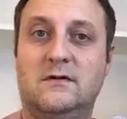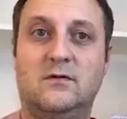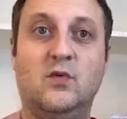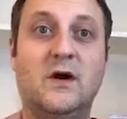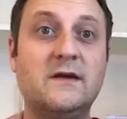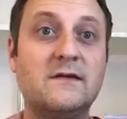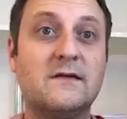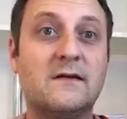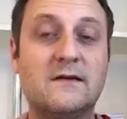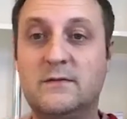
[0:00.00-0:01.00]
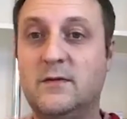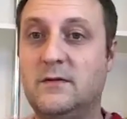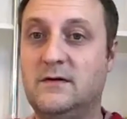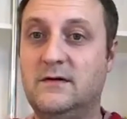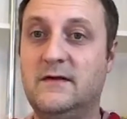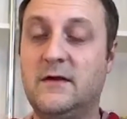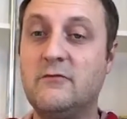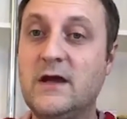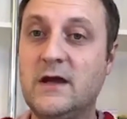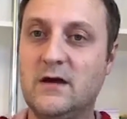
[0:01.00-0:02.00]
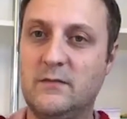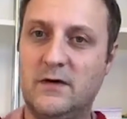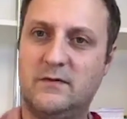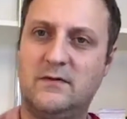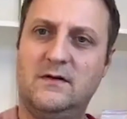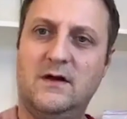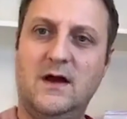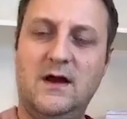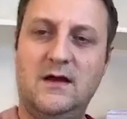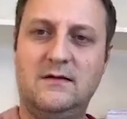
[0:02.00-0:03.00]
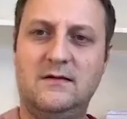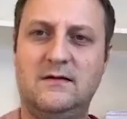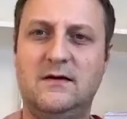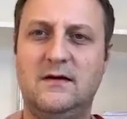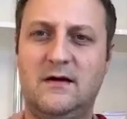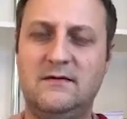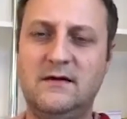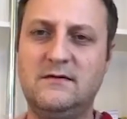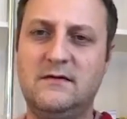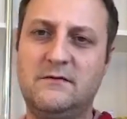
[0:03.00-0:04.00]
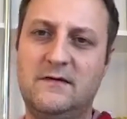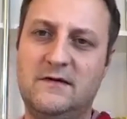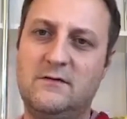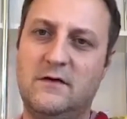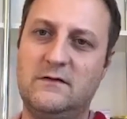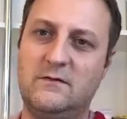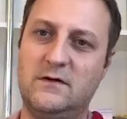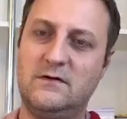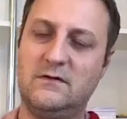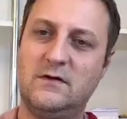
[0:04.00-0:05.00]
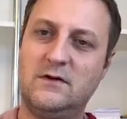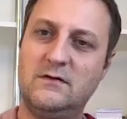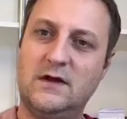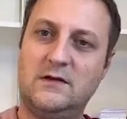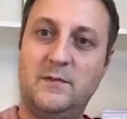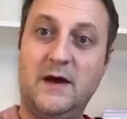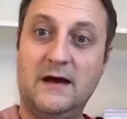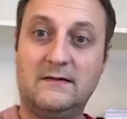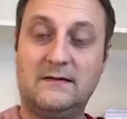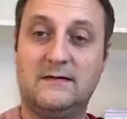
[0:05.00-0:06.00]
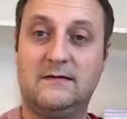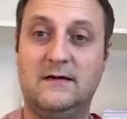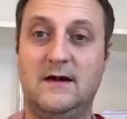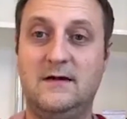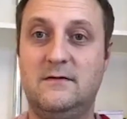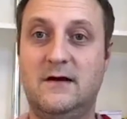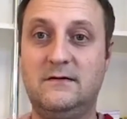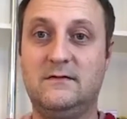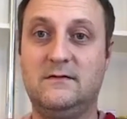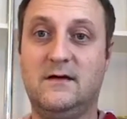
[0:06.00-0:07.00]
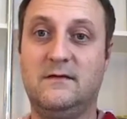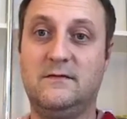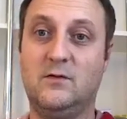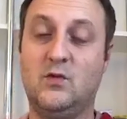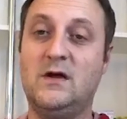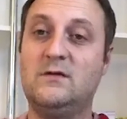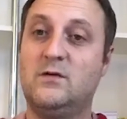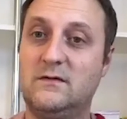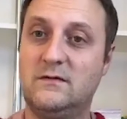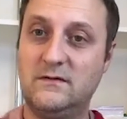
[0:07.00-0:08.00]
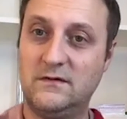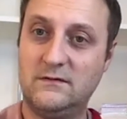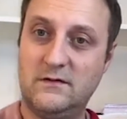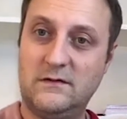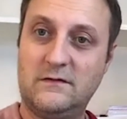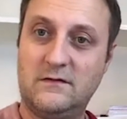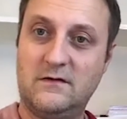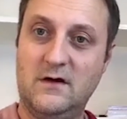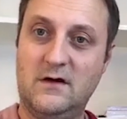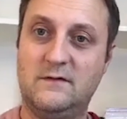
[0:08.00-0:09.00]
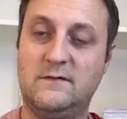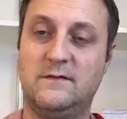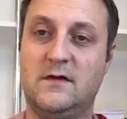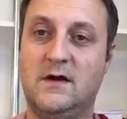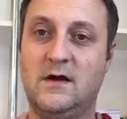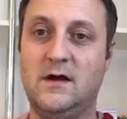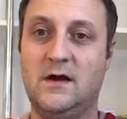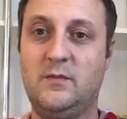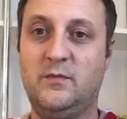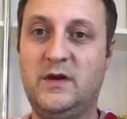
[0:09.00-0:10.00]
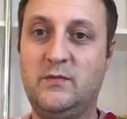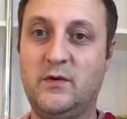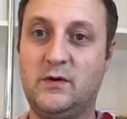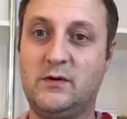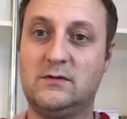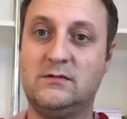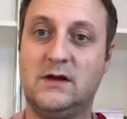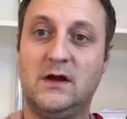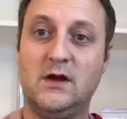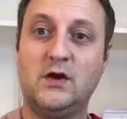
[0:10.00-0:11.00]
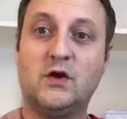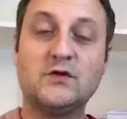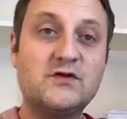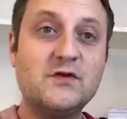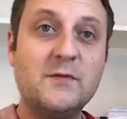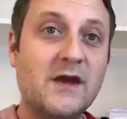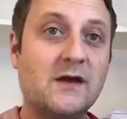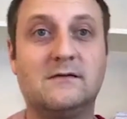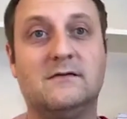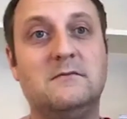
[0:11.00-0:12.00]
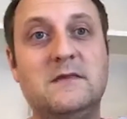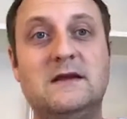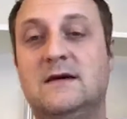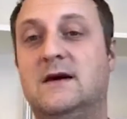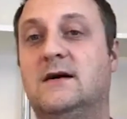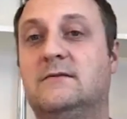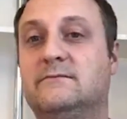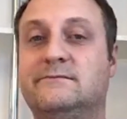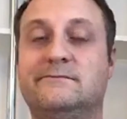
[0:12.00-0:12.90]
you know, what is this bubble? Is there really a bubble? And I think it's an interesting question when you look at the past and you ask yourself, you know, what was the situation of people consuming media